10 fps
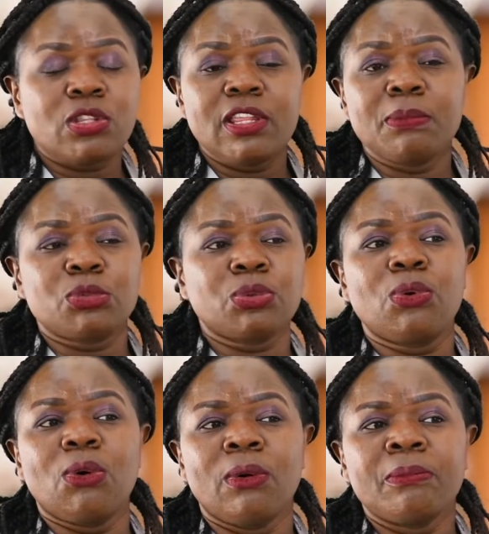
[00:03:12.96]
them to
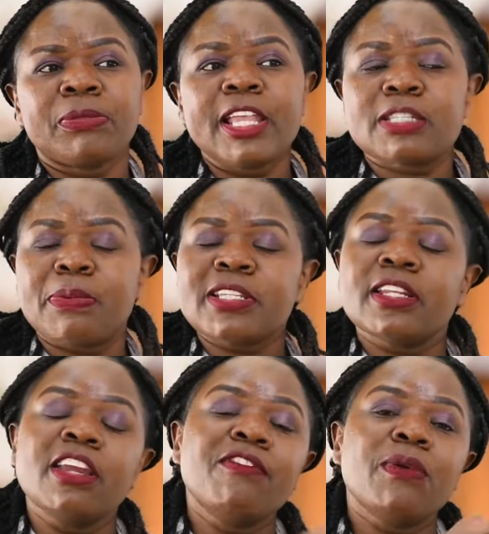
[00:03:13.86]
go,
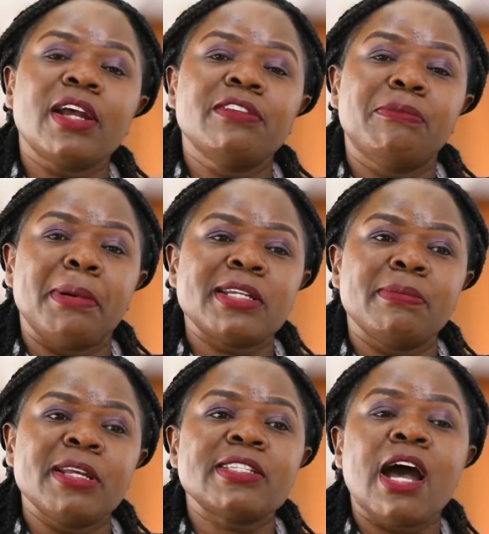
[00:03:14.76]
especially if your
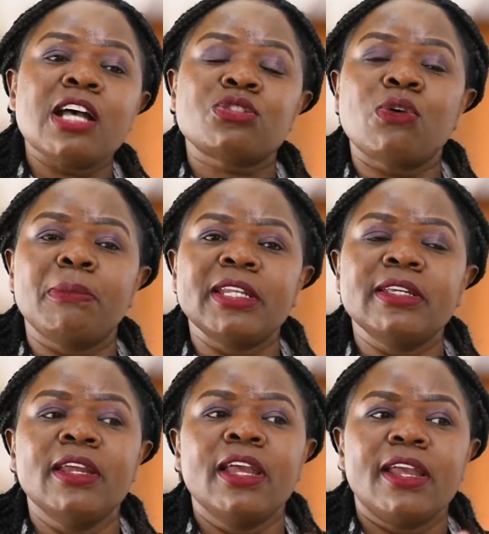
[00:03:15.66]
department has so many